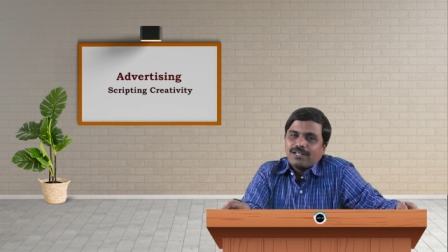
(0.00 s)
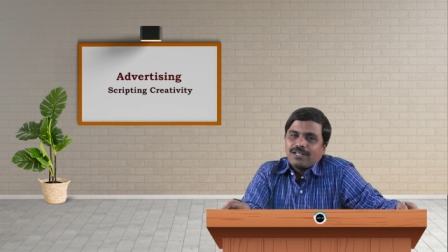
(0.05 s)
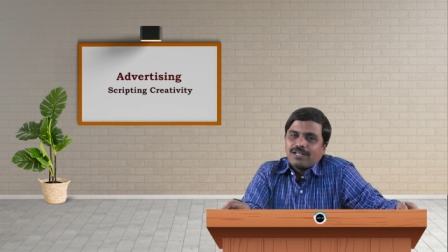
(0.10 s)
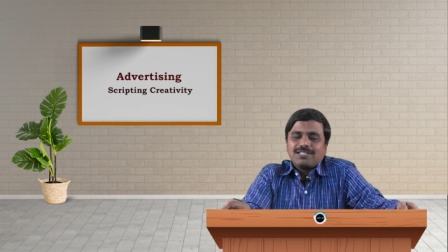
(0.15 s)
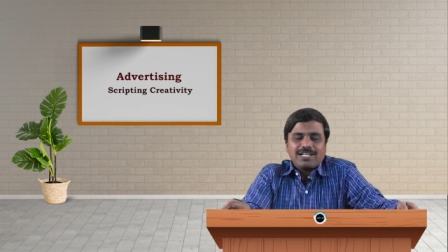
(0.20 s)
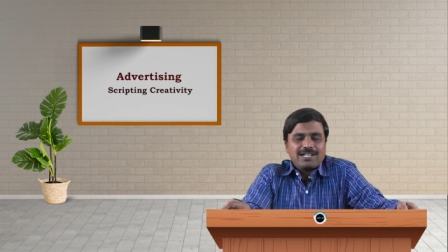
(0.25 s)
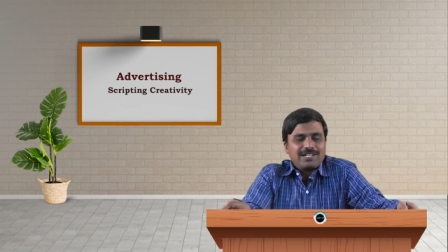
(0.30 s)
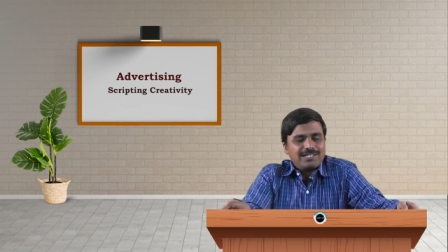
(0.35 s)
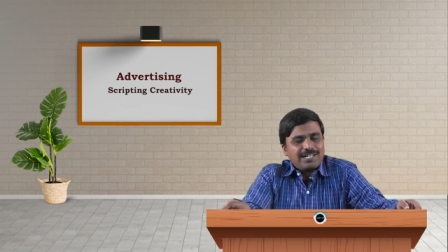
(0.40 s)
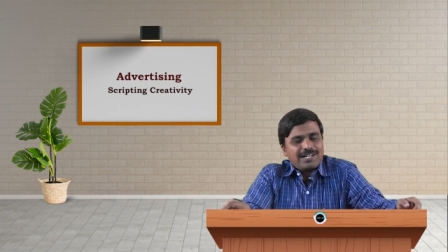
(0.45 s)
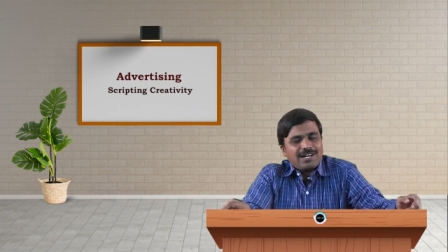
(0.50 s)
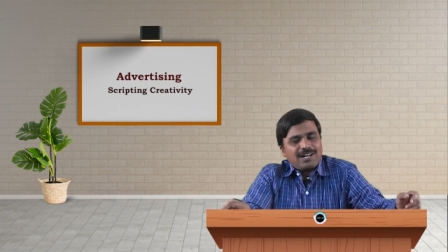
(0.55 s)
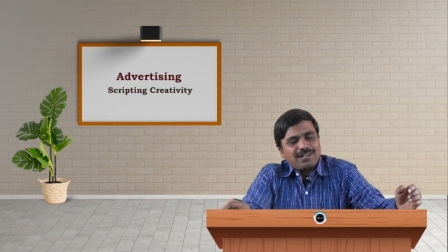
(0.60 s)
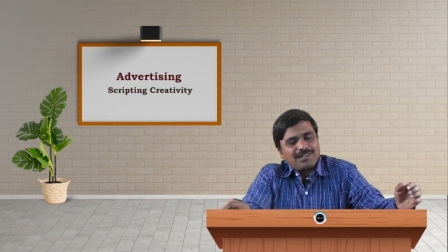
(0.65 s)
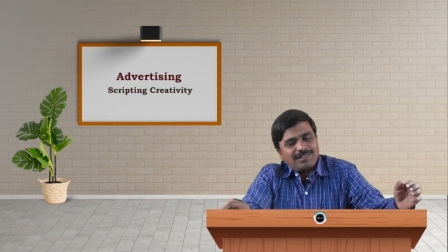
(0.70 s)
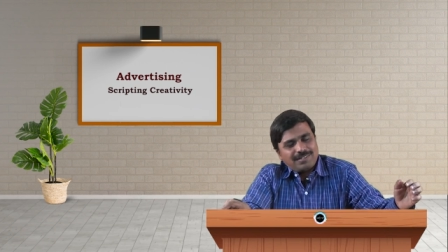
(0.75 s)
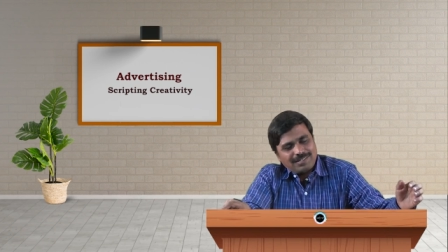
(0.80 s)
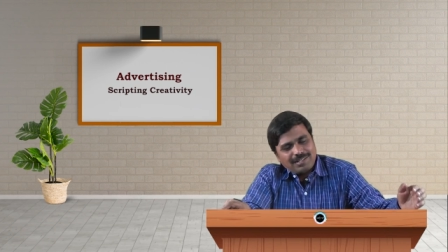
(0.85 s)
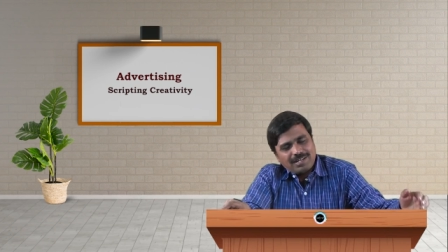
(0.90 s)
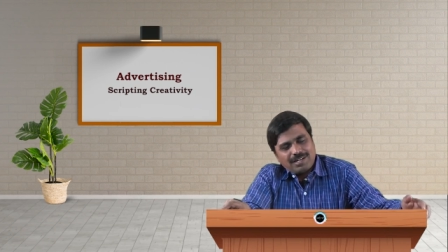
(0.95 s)
There are
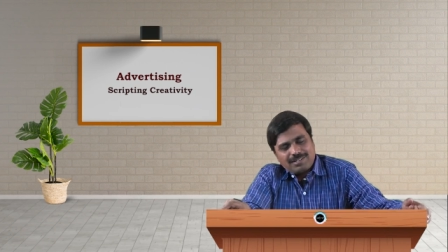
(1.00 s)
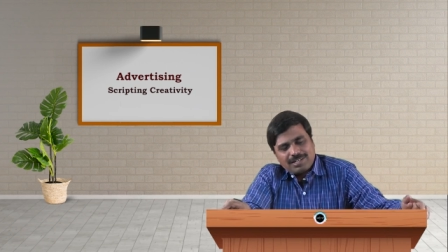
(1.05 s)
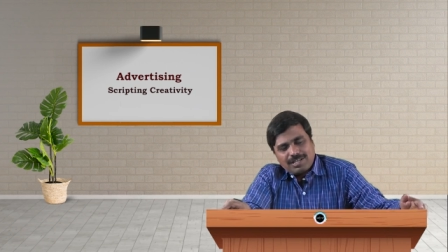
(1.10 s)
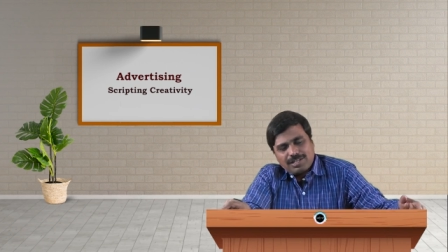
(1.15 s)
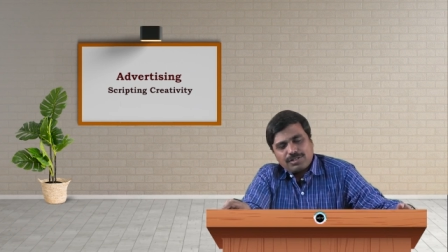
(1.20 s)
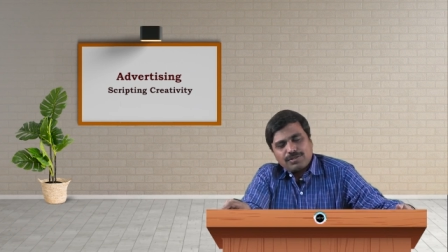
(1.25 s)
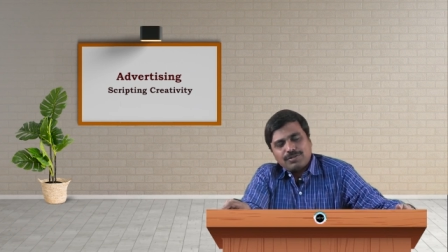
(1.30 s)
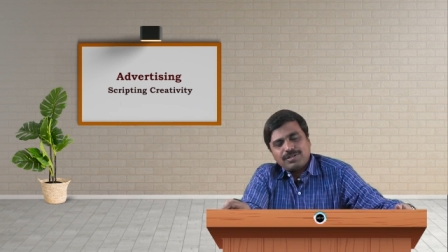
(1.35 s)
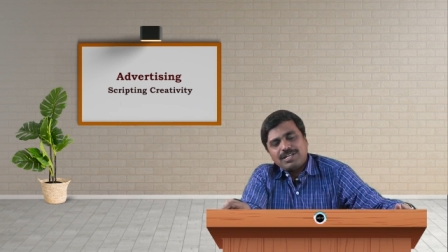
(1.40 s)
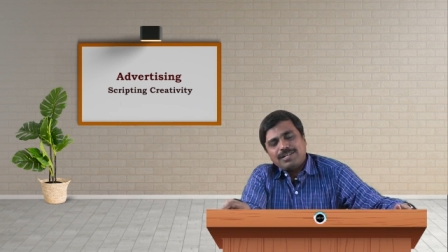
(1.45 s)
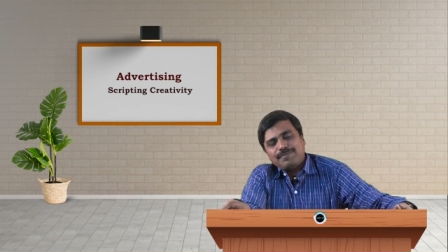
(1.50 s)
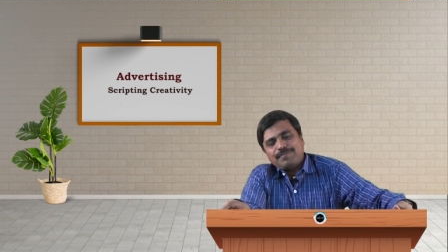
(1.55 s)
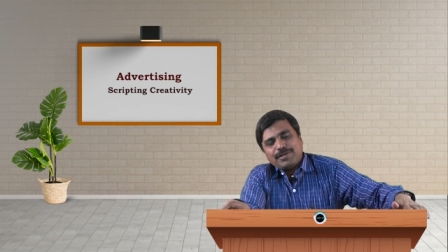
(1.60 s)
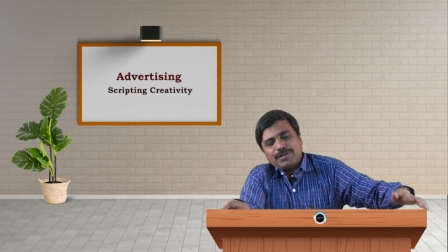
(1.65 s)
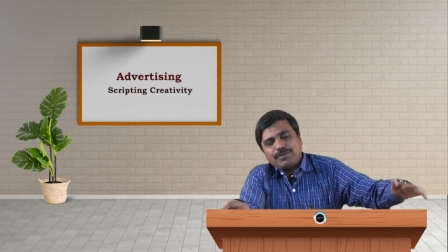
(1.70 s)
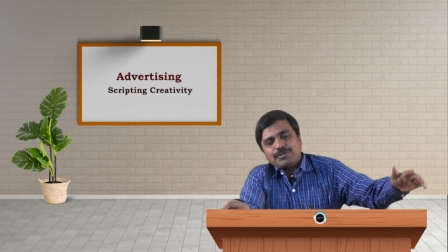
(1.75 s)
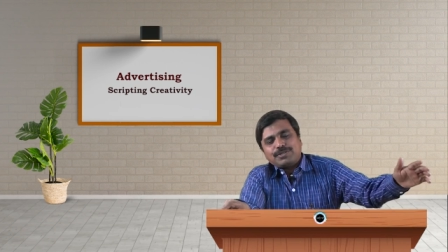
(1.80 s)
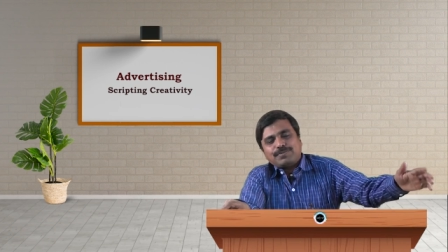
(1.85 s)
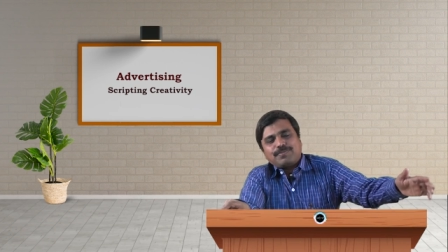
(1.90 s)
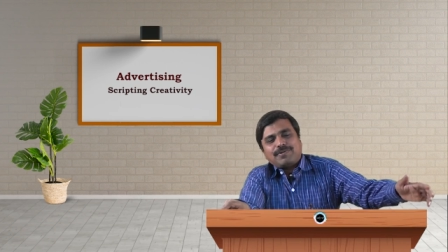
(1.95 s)
not only
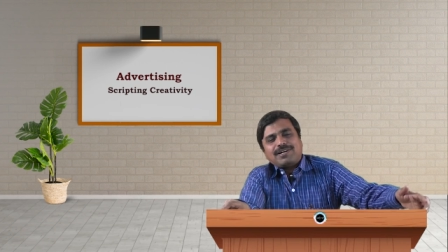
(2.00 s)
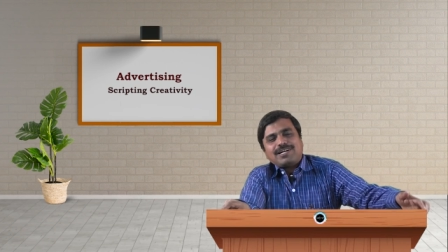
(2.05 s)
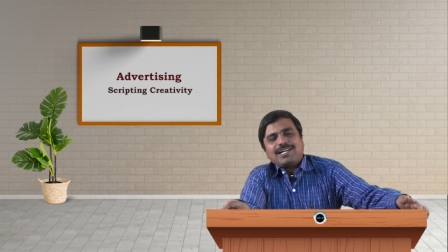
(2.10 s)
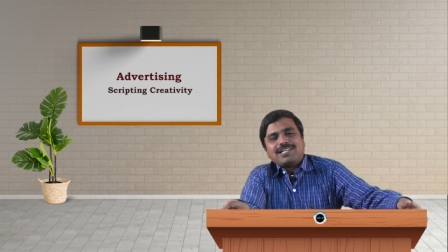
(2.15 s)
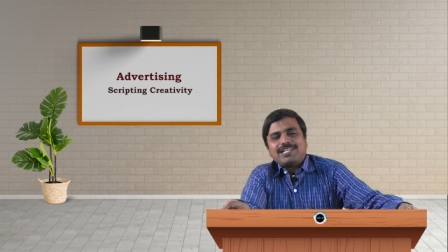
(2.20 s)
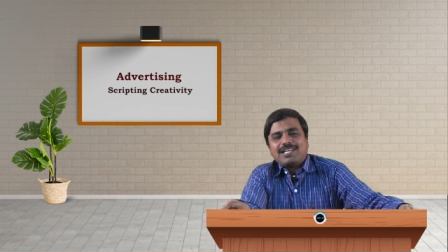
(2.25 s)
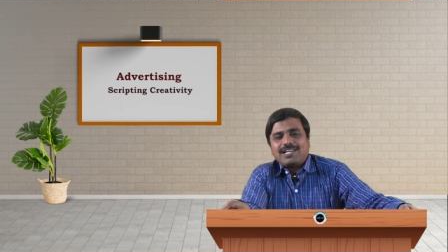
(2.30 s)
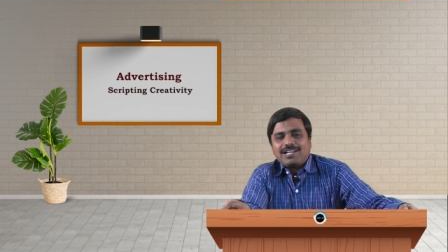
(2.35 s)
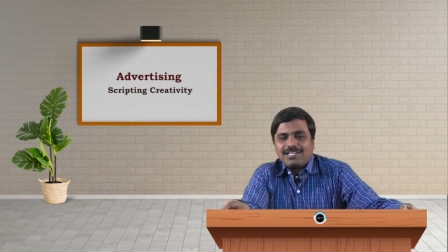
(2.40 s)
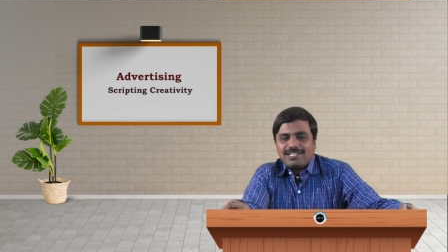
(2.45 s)
Piyush Pandey,